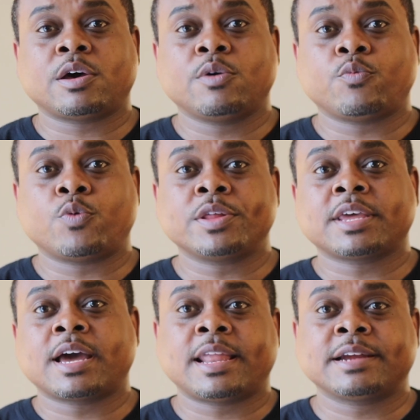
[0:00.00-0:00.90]
One
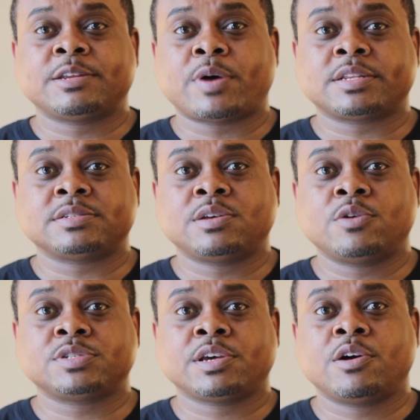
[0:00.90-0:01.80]
thing I liked about this
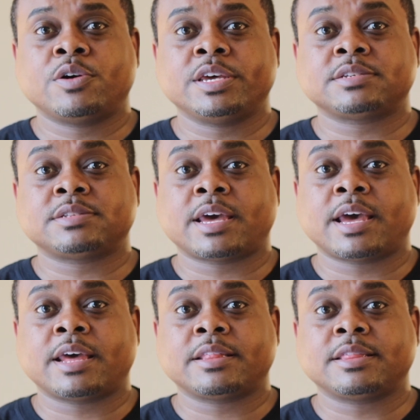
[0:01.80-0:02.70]
hotel is
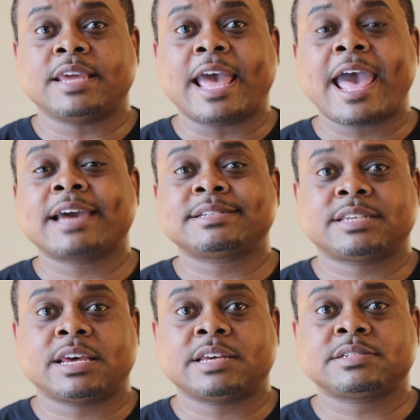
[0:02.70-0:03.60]
that the
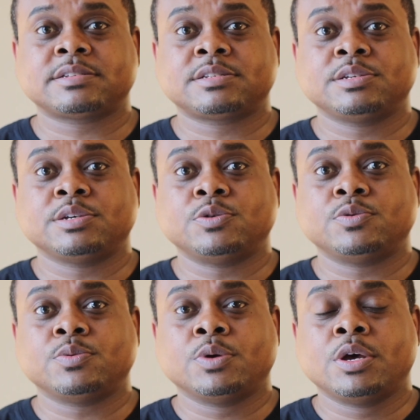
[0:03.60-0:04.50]
access
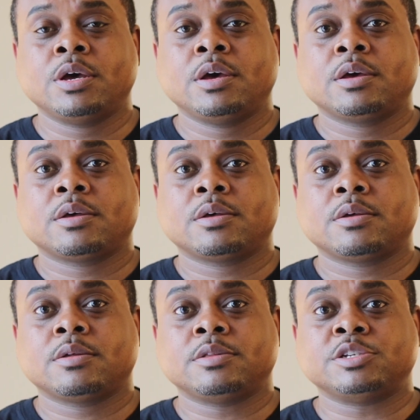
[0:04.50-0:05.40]
to
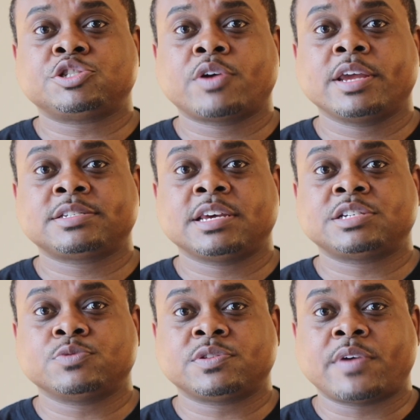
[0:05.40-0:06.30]
the train
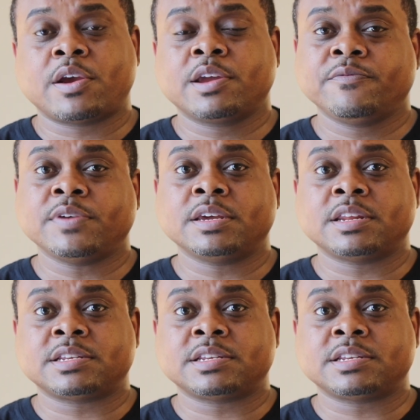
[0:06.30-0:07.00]
station was very convenient.